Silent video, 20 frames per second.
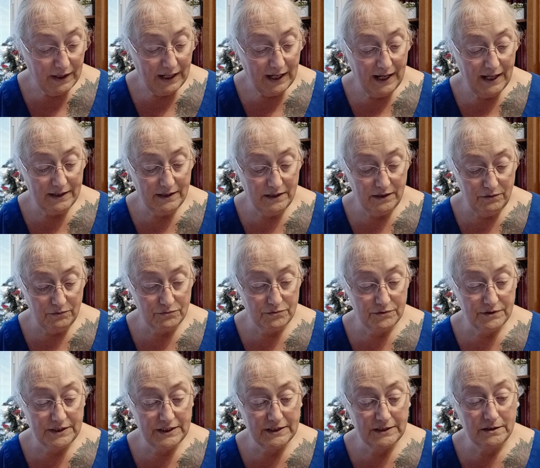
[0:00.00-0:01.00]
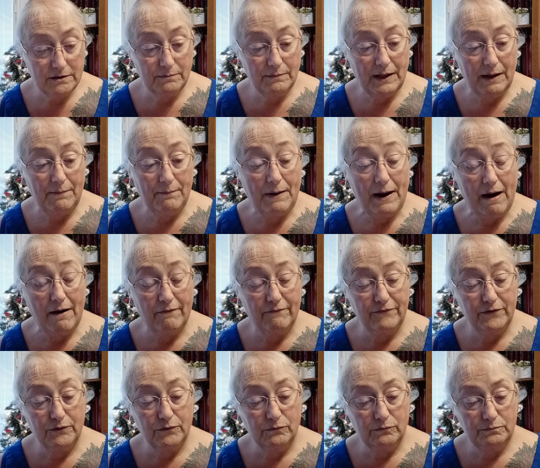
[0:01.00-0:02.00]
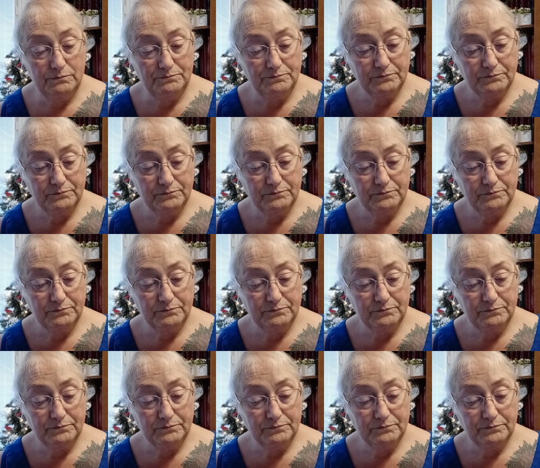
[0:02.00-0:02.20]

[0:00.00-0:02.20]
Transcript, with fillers: and the Nutrisystem and Power Fuel.